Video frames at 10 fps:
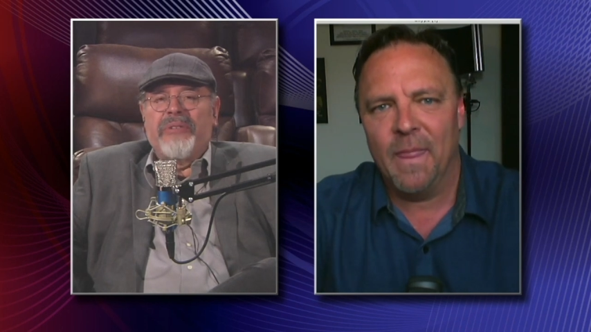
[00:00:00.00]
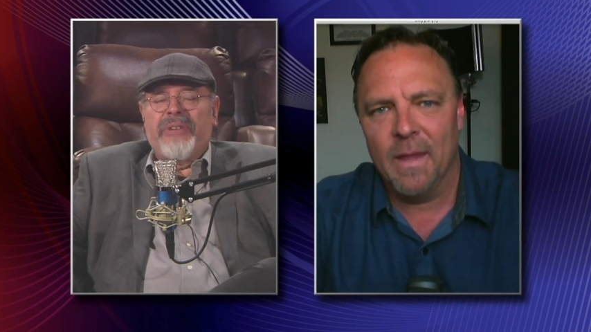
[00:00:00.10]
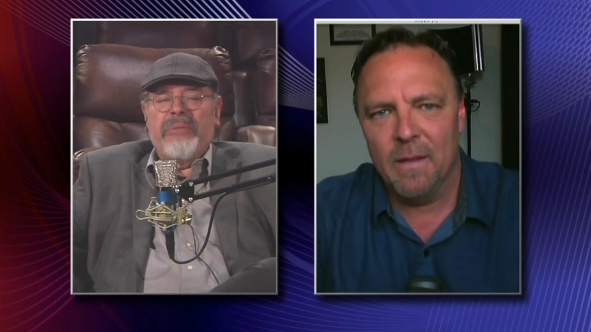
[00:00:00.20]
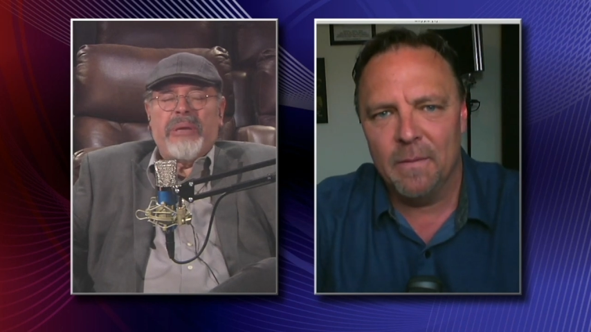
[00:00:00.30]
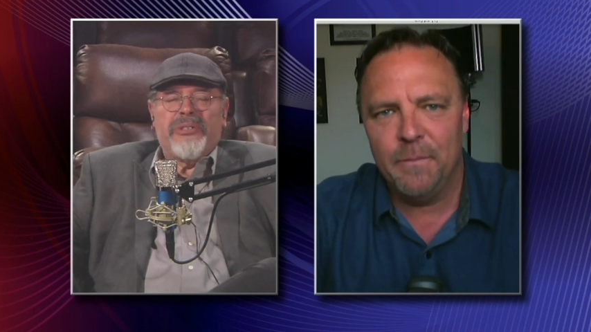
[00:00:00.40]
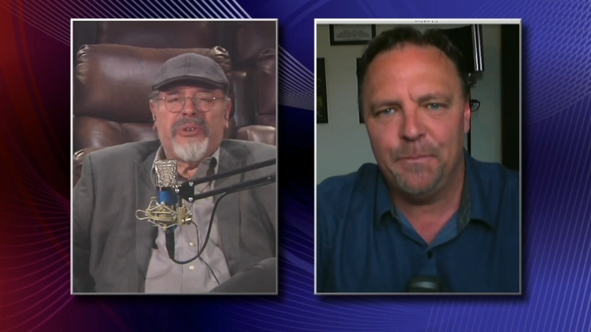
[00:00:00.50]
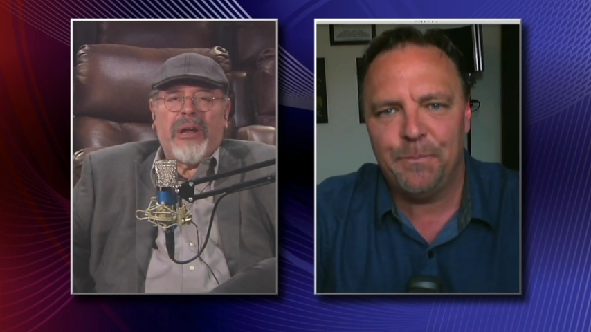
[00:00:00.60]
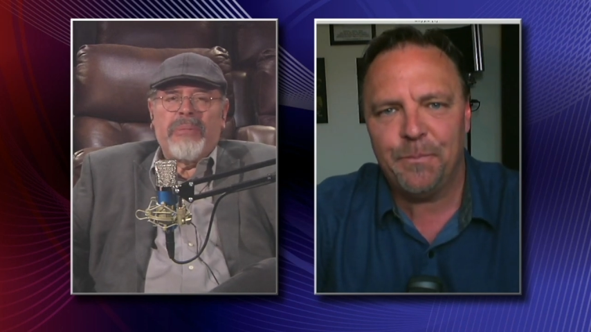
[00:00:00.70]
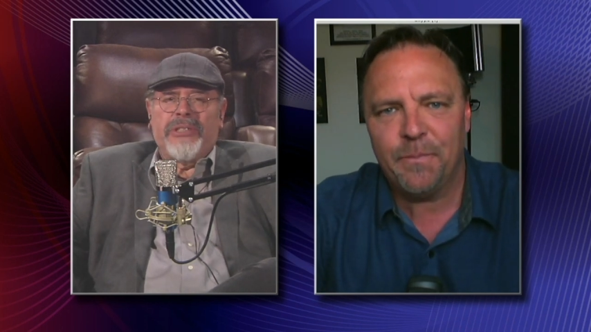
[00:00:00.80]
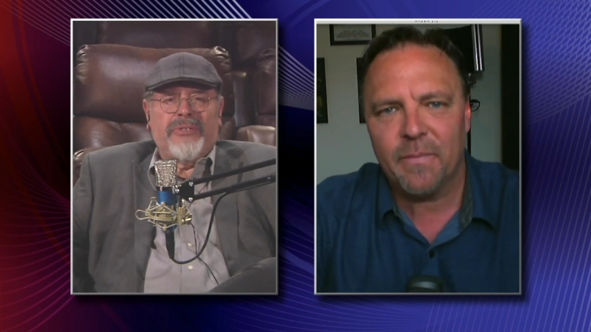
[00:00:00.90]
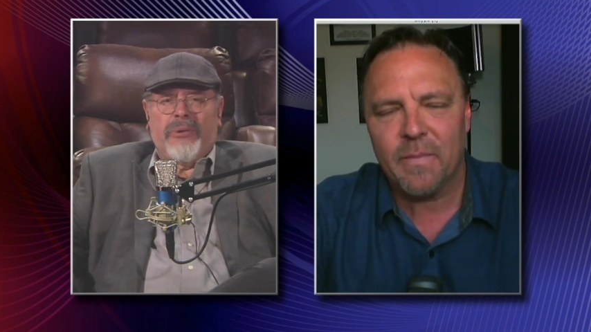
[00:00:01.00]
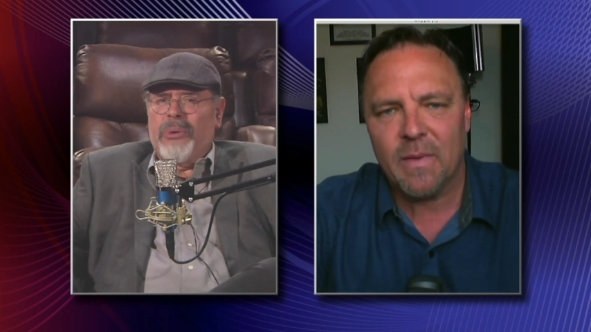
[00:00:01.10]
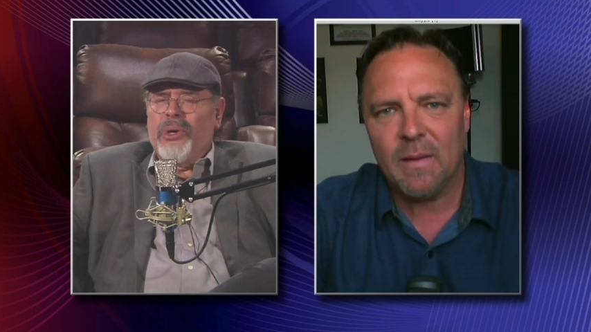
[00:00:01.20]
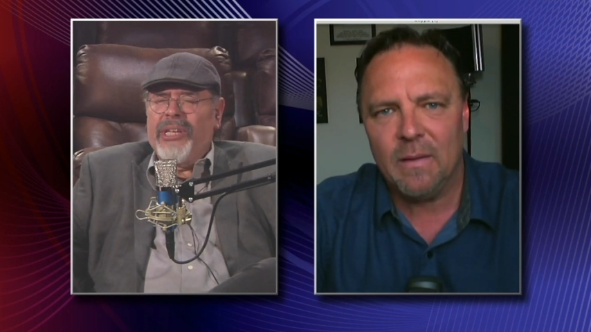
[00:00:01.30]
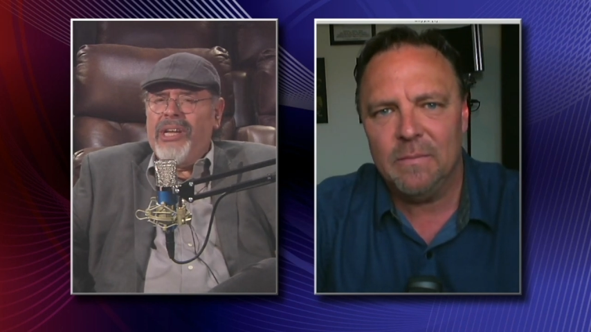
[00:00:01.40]
Speaker 1: it, faith-based dramas from
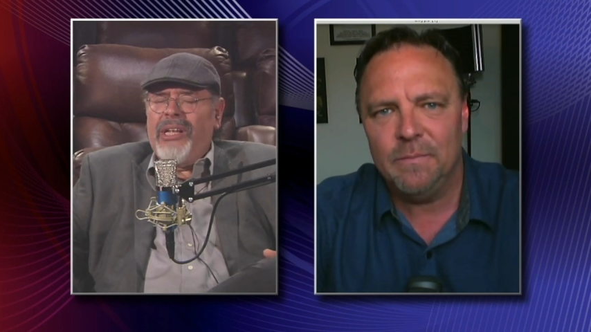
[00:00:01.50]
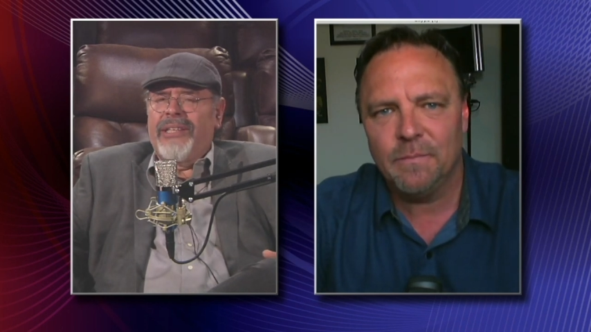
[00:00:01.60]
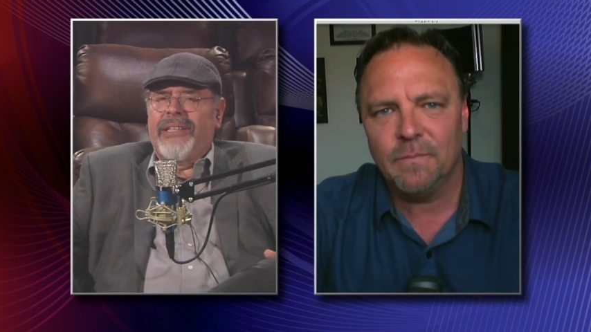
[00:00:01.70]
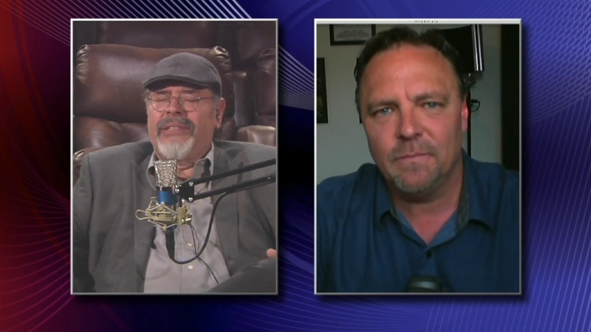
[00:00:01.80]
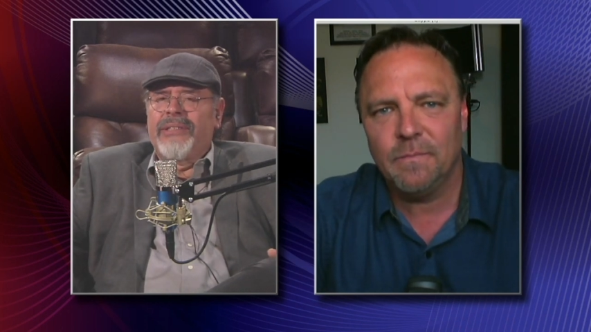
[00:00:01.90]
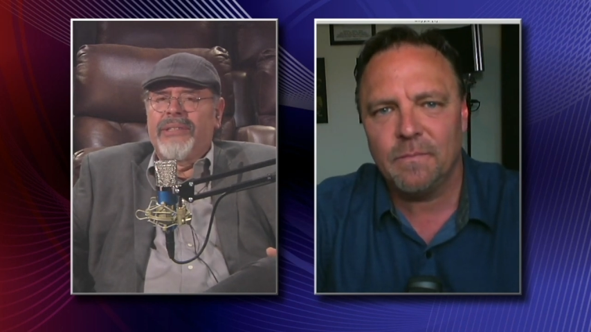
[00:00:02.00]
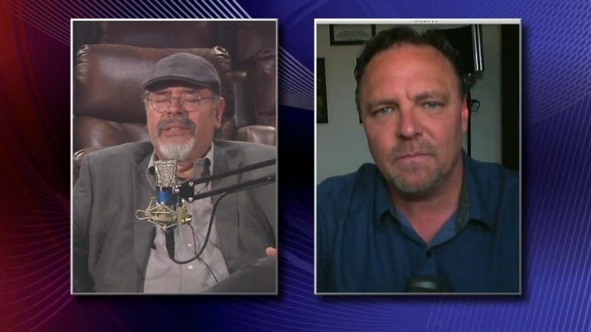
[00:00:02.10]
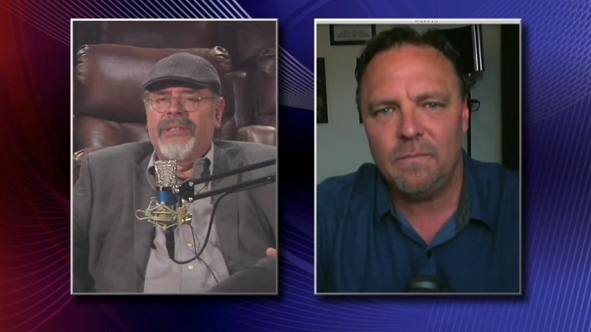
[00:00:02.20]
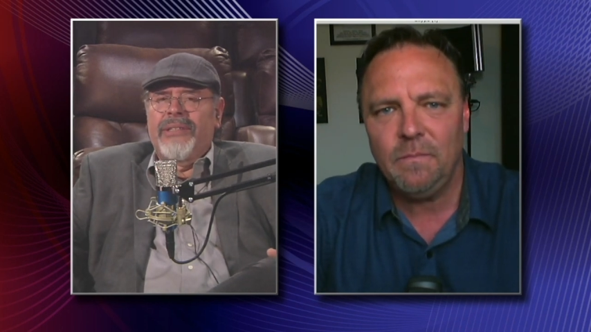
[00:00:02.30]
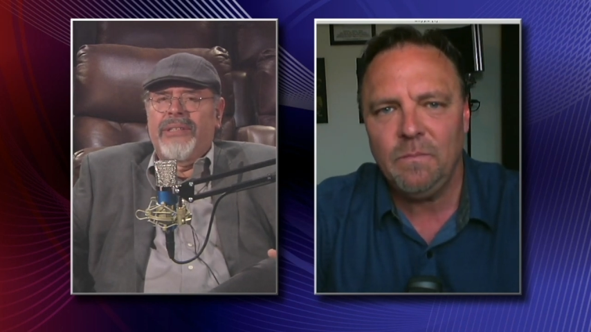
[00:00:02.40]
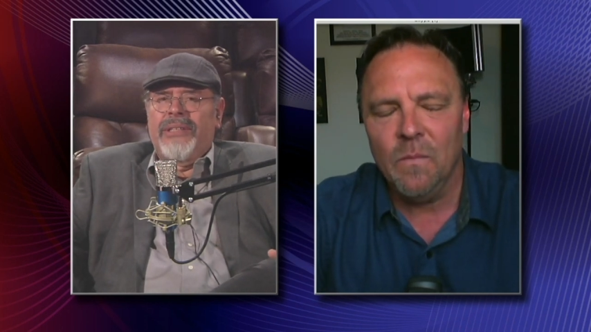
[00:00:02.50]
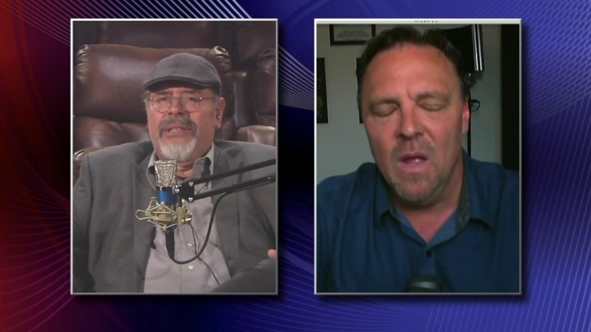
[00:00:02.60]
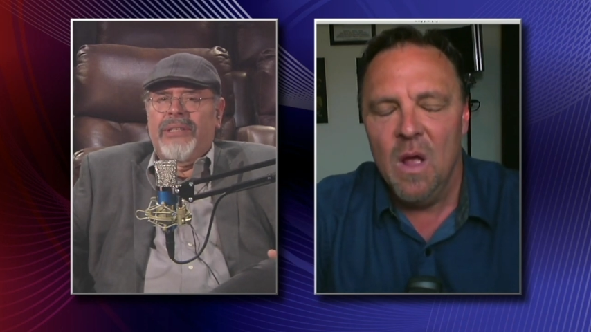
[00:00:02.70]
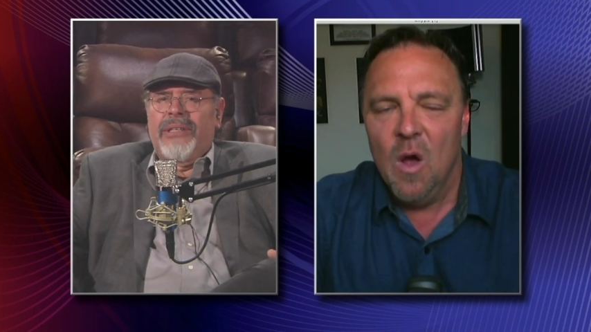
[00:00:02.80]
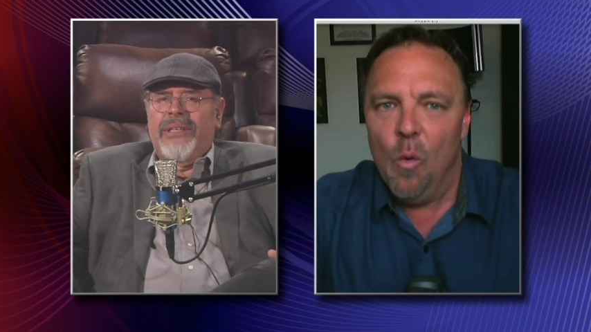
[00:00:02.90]
early on then.
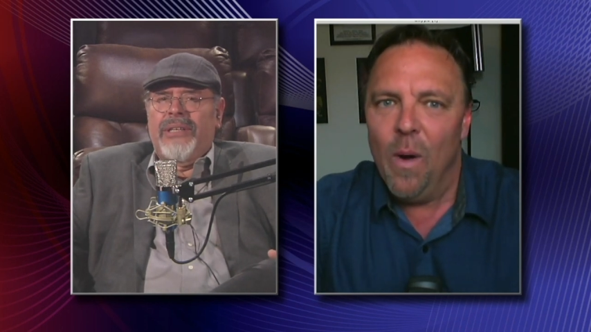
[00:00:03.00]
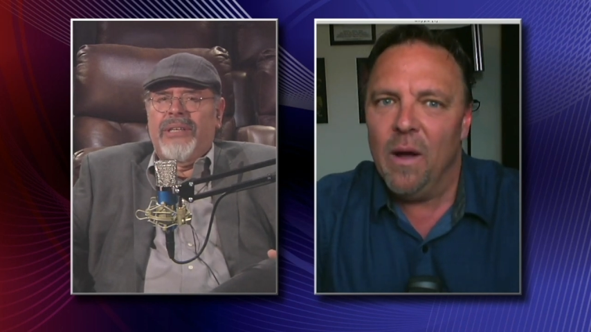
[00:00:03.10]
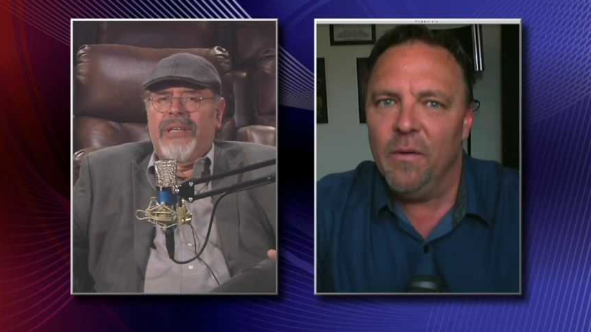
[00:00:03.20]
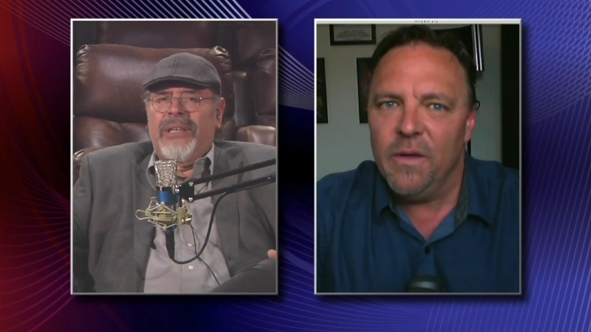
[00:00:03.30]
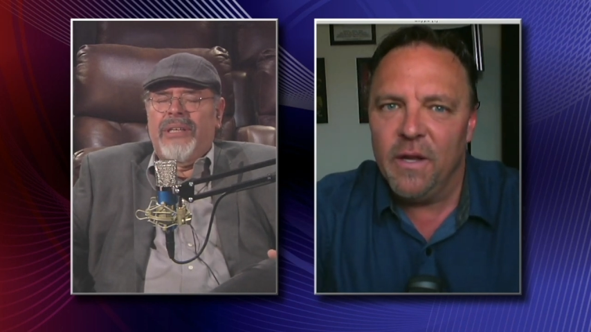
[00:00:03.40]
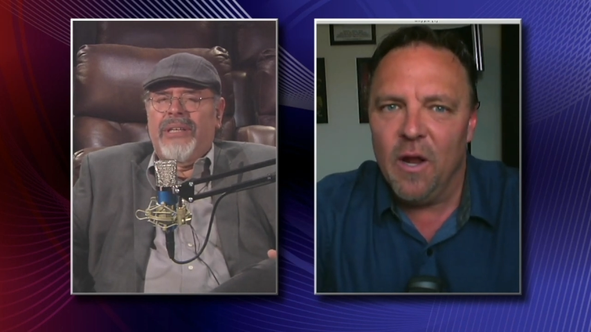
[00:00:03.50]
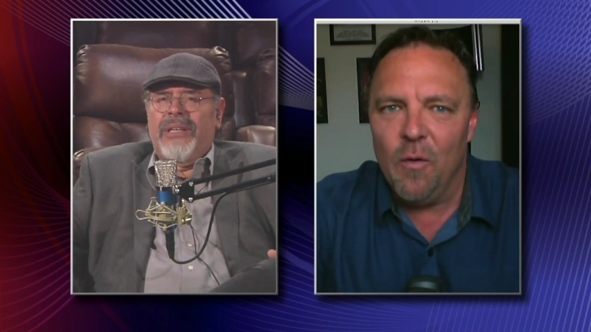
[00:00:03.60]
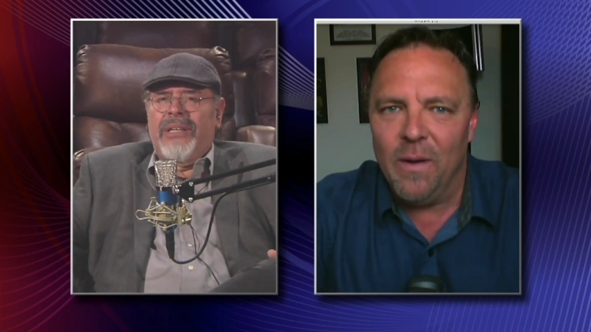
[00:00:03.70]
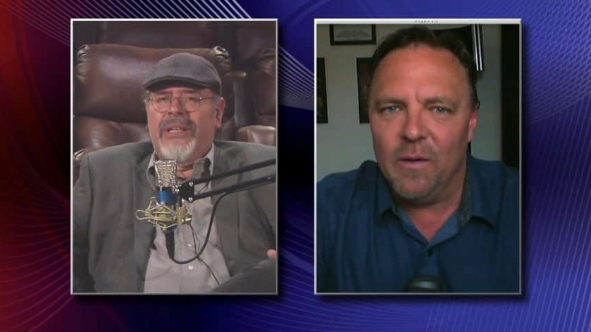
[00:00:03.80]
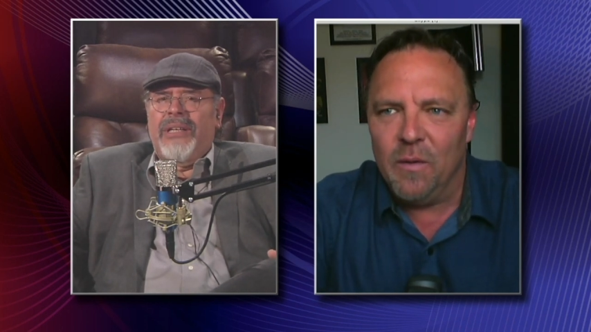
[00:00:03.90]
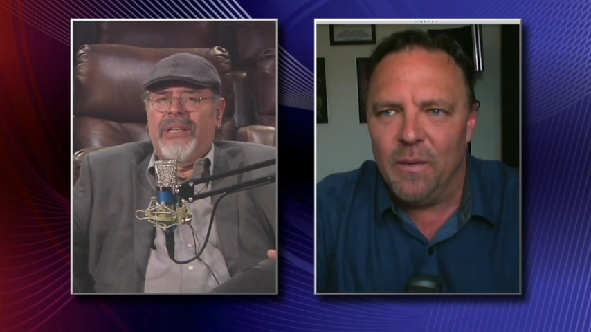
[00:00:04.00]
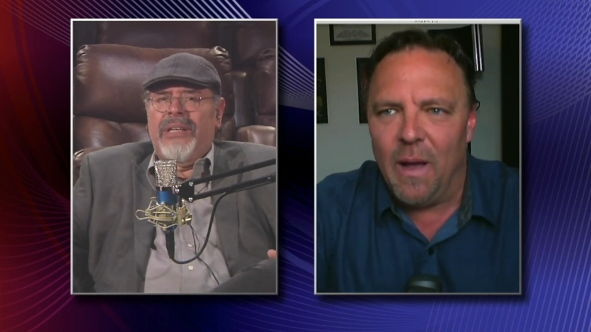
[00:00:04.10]
Speaker 2: Well, you know,